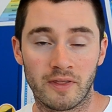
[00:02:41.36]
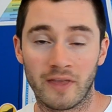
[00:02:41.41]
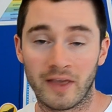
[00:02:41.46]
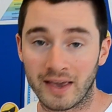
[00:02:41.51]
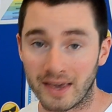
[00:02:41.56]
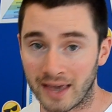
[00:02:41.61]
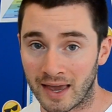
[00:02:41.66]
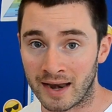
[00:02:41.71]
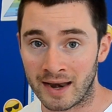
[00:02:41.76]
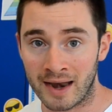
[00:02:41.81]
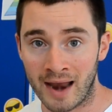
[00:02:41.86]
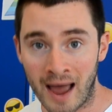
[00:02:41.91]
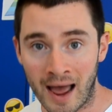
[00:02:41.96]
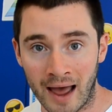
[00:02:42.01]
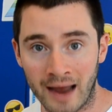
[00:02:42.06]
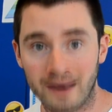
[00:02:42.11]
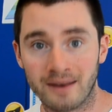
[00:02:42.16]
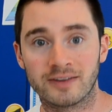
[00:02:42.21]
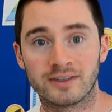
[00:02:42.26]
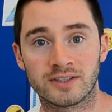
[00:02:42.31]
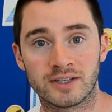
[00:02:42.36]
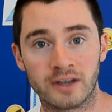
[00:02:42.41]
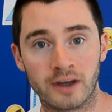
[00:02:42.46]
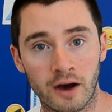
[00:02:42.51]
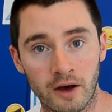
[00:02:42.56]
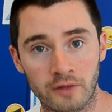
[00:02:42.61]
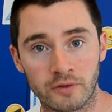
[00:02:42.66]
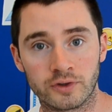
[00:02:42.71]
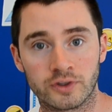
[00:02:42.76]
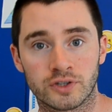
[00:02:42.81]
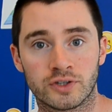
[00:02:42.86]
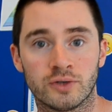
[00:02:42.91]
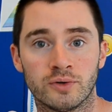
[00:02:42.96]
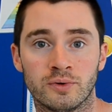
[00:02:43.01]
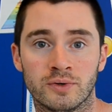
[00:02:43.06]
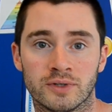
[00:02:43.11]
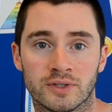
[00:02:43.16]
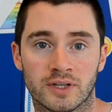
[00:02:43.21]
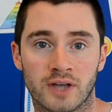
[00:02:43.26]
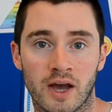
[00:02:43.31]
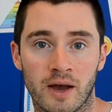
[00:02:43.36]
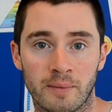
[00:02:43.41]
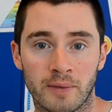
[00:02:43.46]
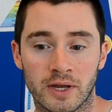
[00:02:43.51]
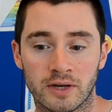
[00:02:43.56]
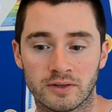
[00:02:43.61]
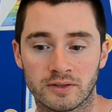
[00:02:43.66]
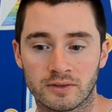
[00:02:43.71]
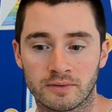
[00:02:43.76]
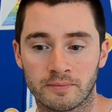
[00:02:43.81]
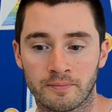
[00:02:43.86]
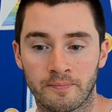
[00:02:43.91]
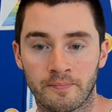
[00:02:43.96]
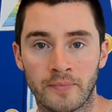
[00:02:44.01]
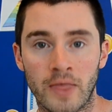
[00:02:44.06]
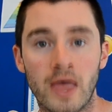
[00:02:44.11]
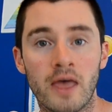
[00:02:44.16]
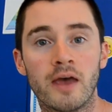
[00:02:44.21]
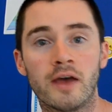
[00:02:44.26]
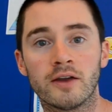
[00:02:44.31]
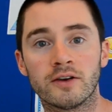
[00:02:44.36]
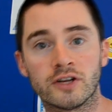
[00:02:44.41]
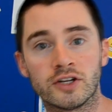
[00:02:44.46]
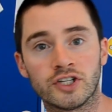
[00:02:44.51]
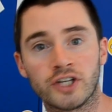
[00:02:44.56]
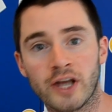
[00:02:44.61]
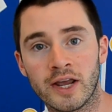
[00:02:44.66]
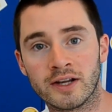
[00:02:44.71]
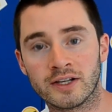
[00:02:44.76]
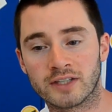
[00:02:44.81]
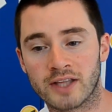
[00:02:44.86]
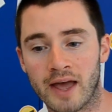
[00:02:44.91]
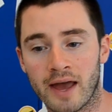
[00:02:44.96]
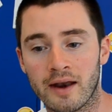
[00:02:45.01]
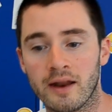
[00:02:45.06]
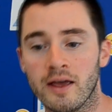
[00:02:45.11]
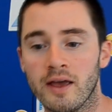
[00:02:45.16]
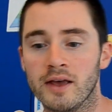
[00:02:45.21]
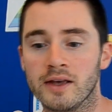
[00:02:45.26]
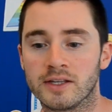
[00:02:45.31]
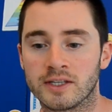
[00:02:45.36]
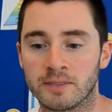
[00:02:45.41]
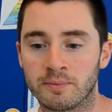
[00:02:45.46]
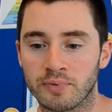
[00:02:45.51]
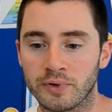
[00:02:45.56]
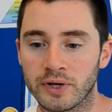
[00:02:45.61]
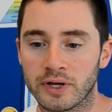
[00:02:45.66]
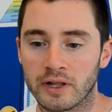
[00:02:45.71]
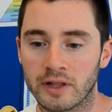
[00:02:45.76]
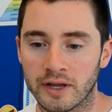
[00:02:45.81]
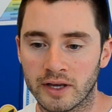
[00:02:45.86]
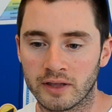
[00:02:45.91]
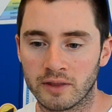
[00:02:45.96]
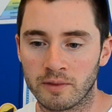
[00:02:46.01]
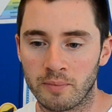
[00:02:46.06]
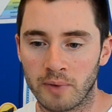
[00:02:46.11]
They cannot see other students' comments. To change that, simply click the